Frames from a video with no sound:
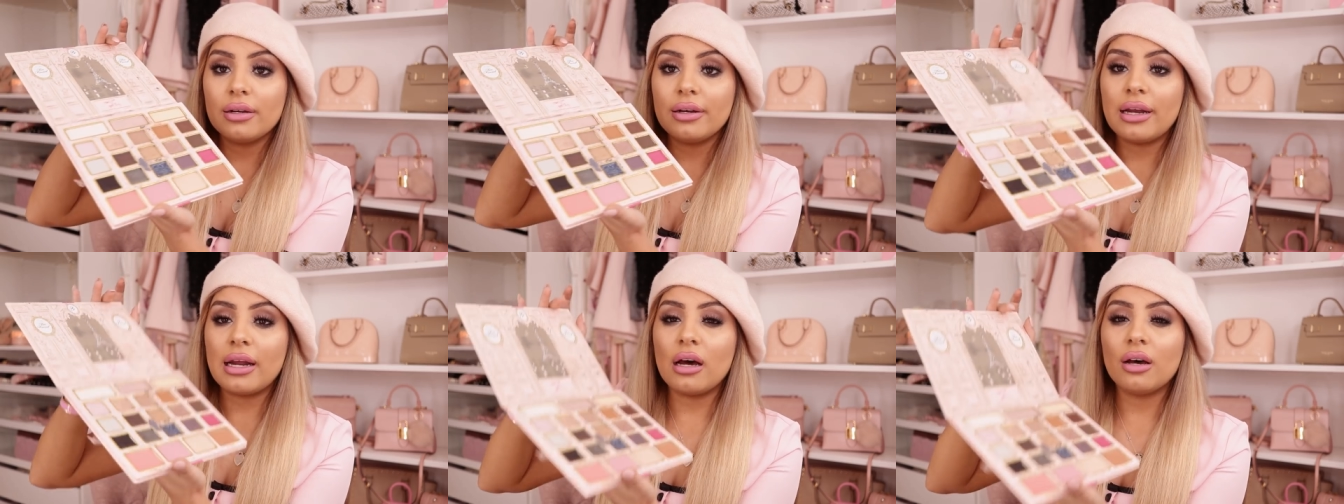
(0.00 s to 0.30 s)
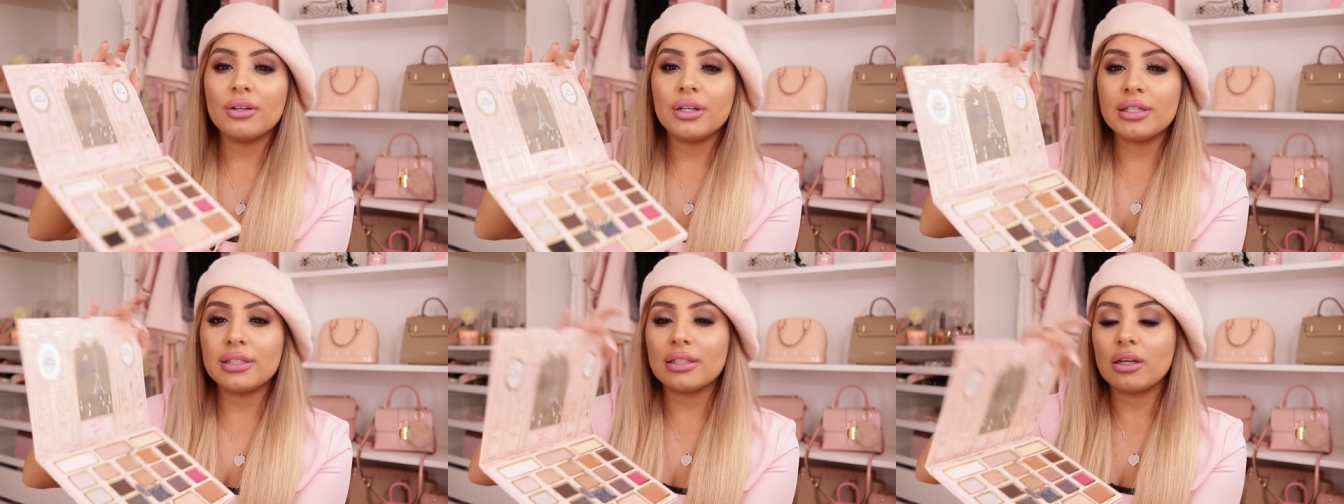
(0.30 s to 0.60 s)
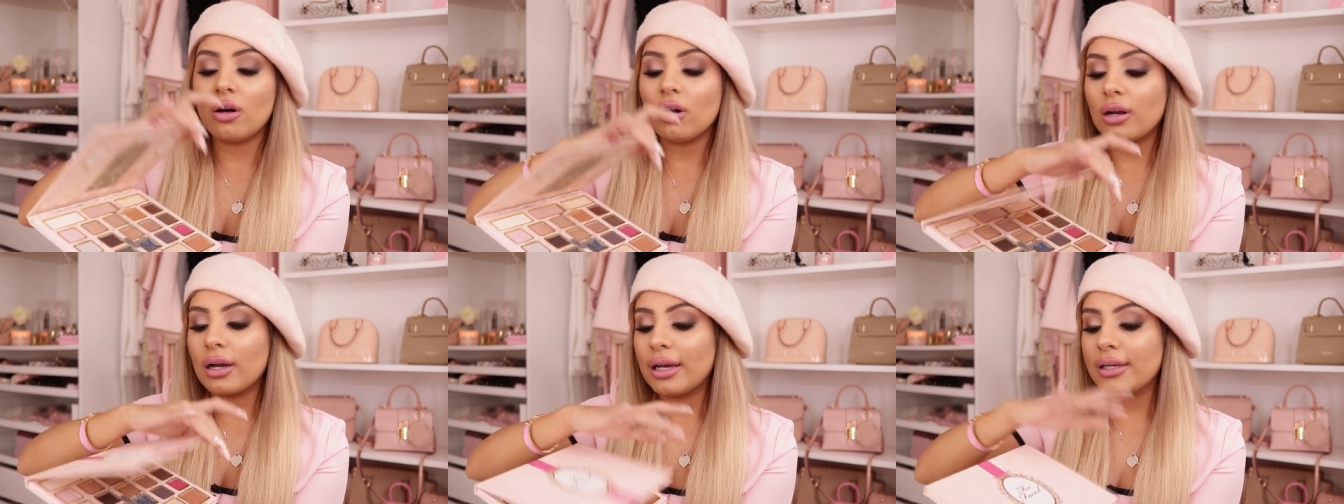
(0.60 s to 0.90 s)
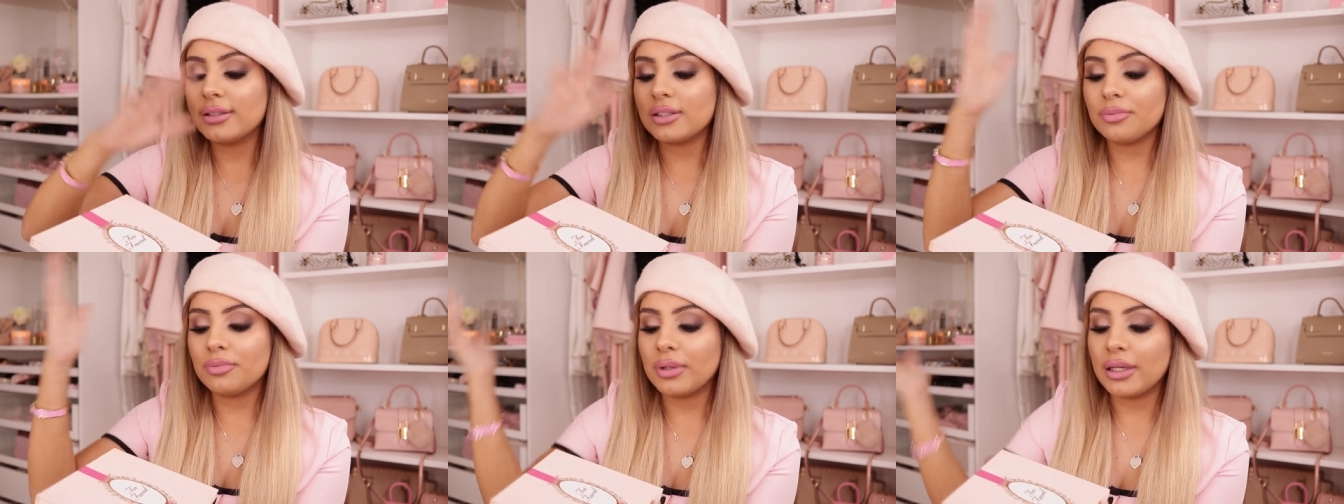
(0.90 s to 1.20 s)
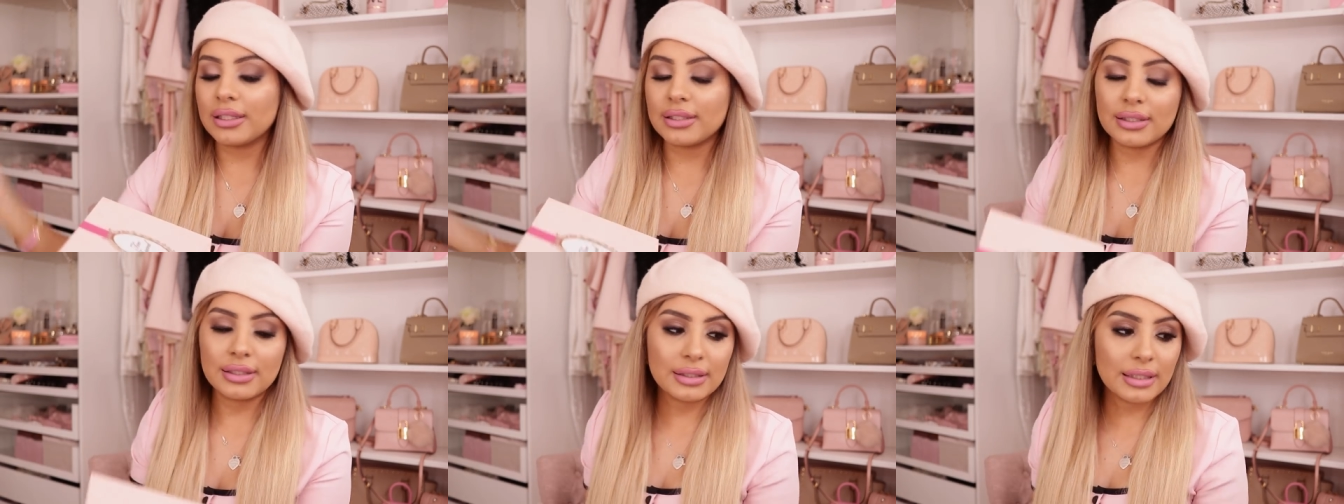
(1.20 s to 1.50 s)
now there's all kinds of
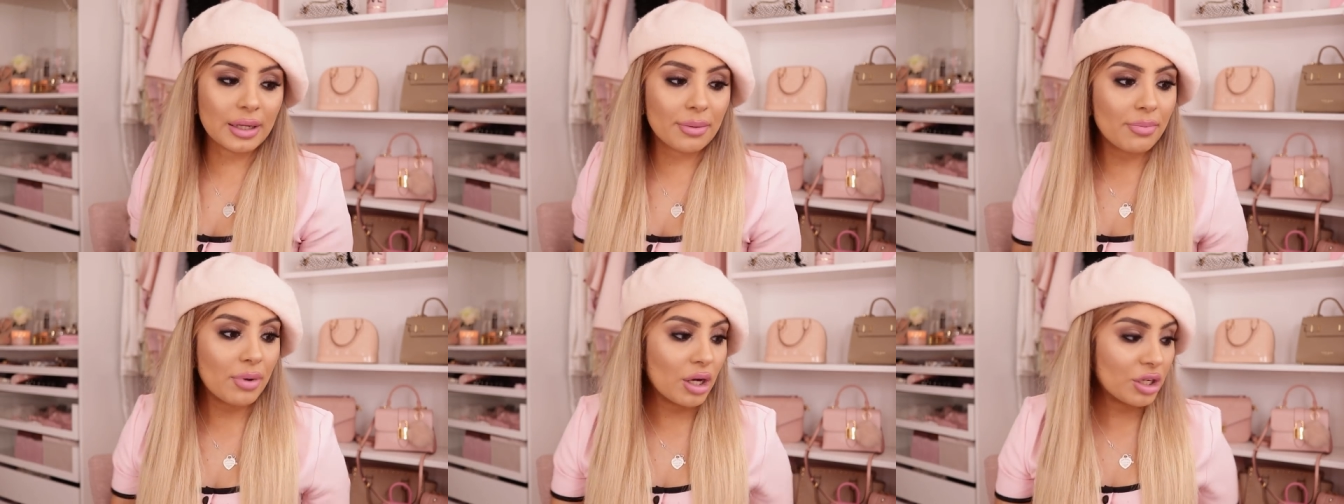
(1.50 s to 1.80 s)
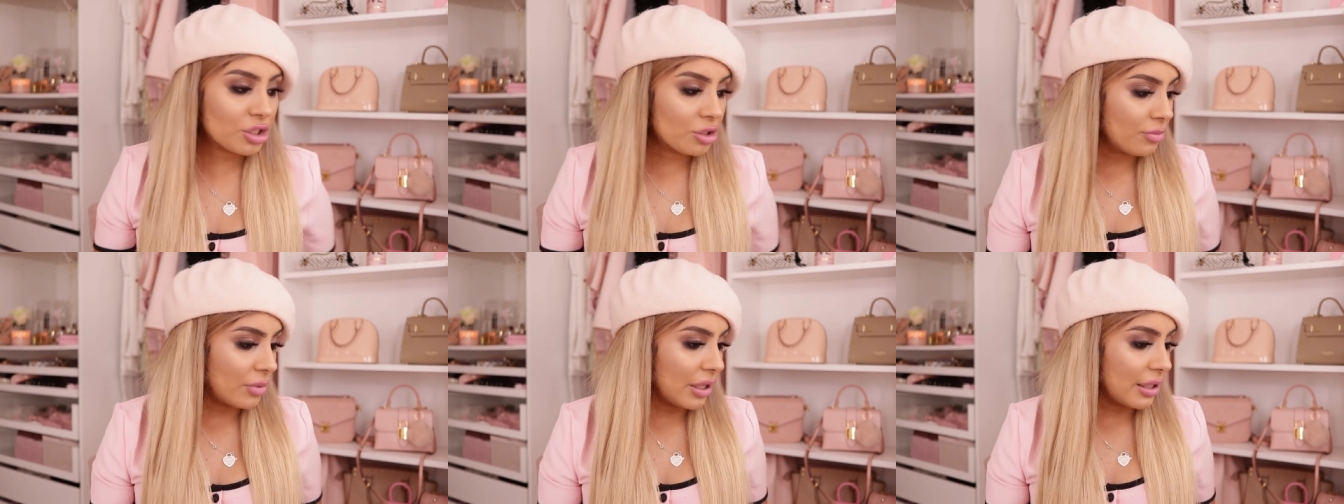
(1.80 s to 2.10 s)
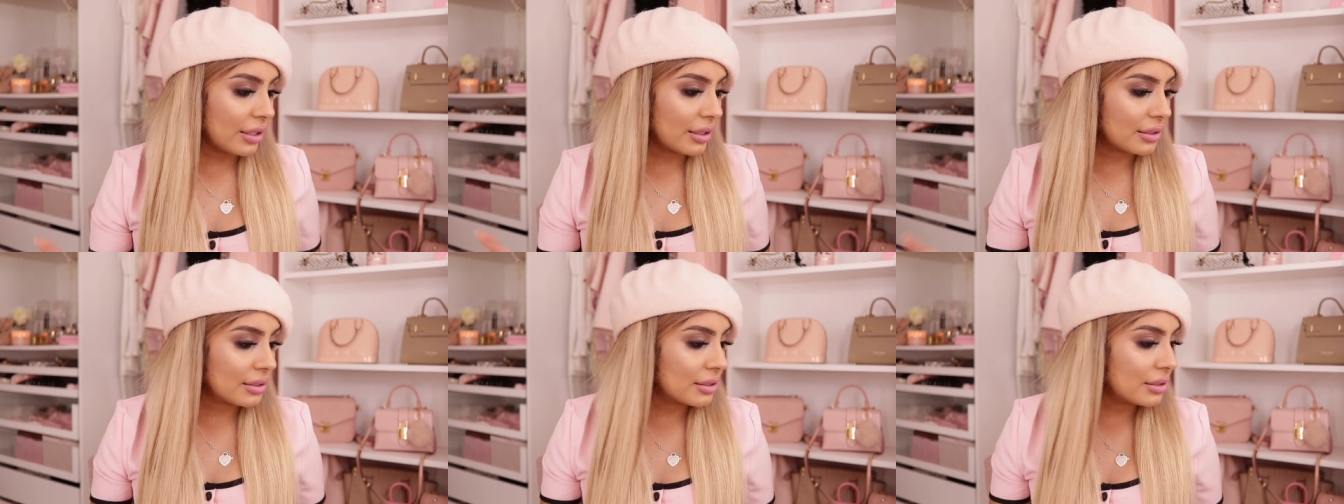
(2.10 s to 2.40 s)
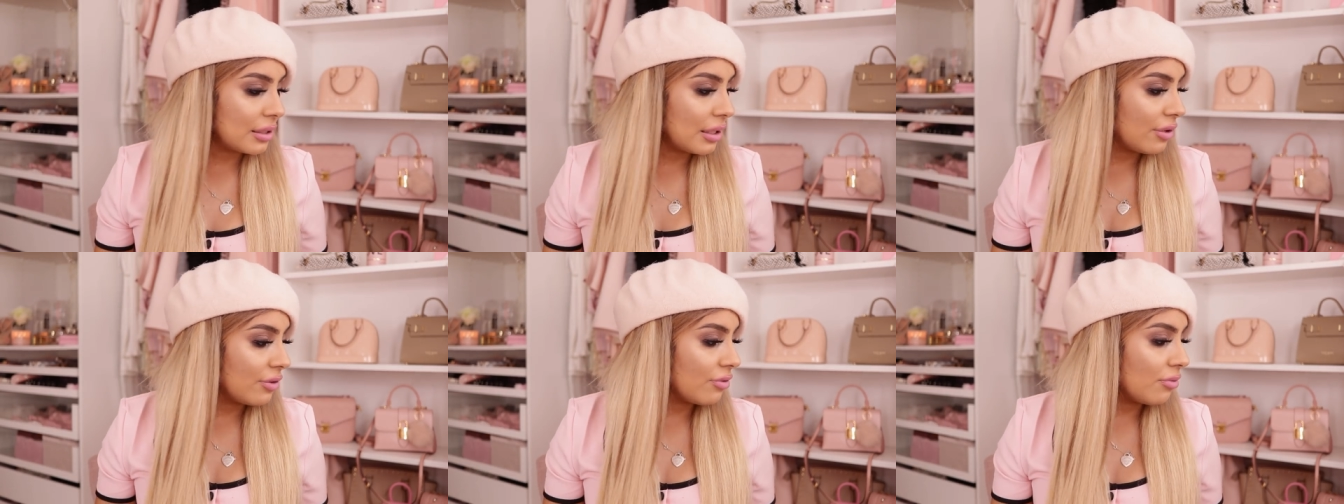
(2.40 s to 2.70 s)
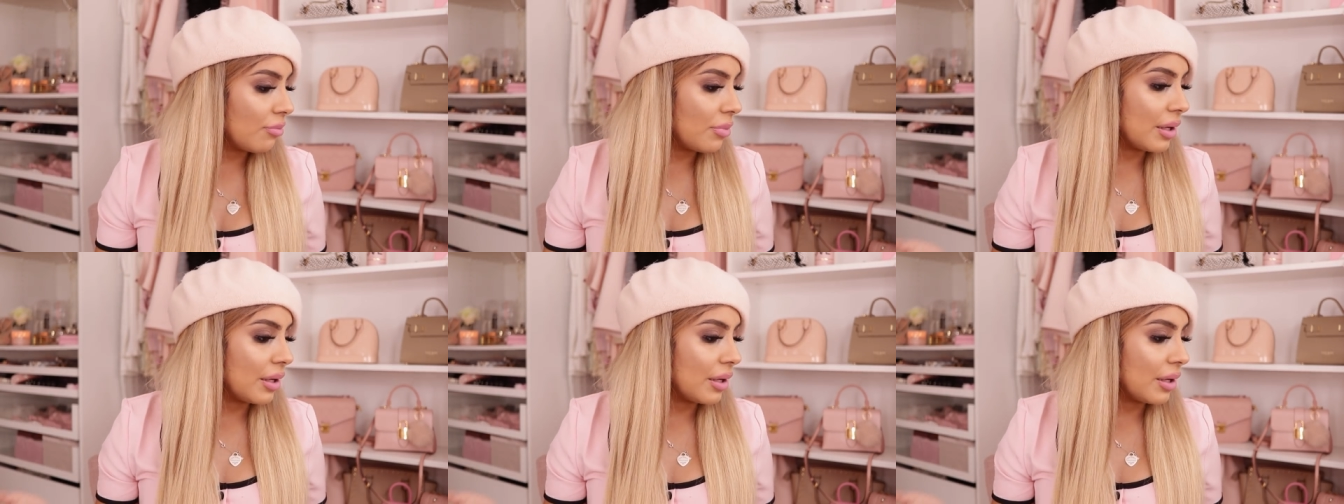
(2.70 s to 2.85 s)
places like Poshmark and stuff